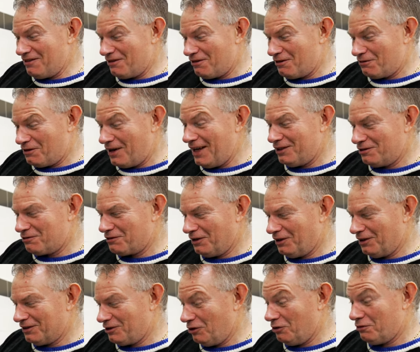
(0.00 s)
thread
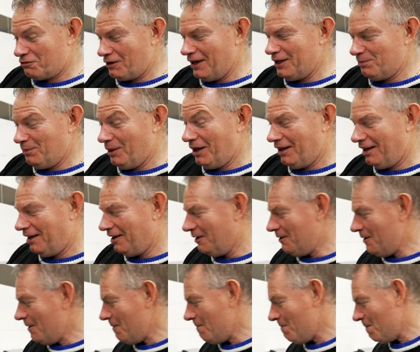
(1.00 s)
rod or thread bar.
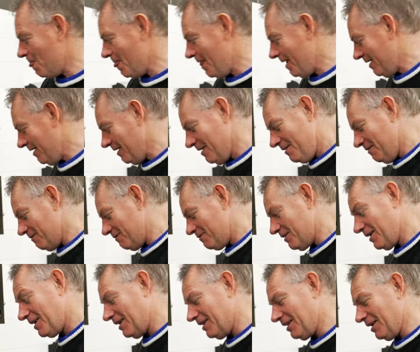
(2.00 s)

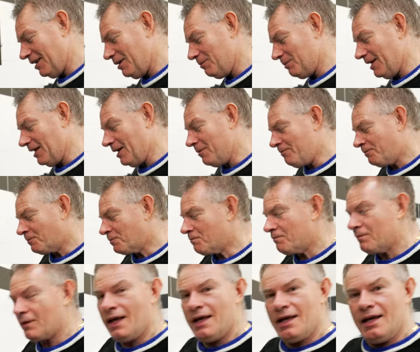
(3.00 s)
Friggin' nightmare.
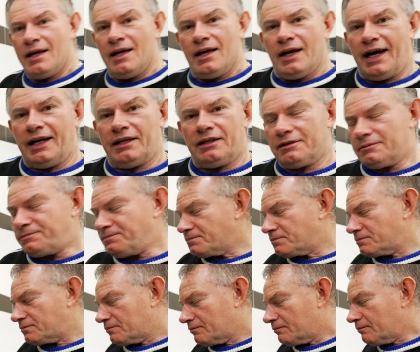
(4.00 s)
And
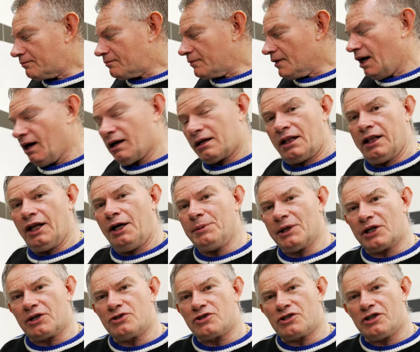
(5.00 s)
our
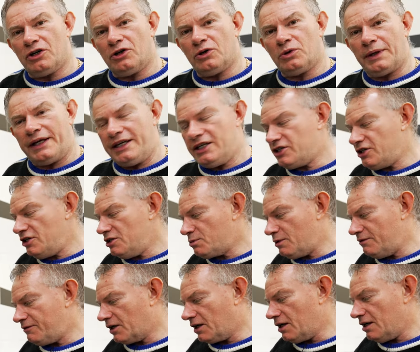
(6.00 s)
climate control issues
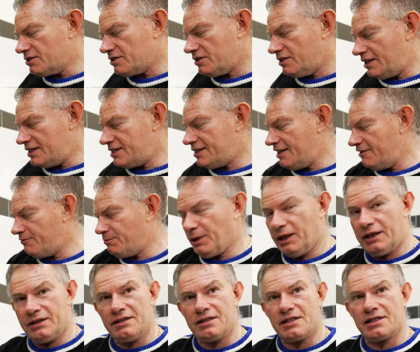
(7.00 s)
with regards to the stiff
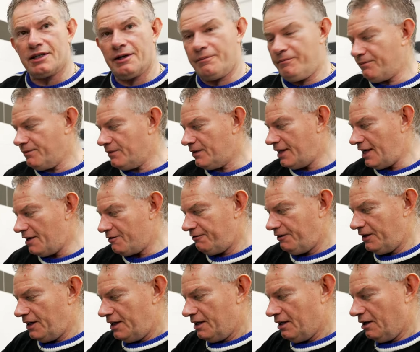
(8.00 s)
buttons, they're
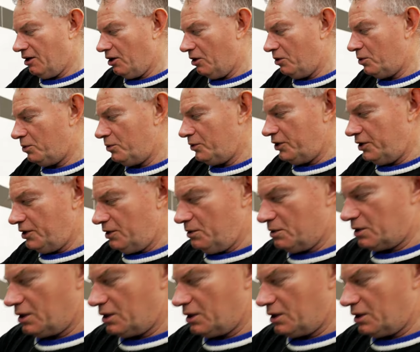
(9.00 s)
fitting a whole new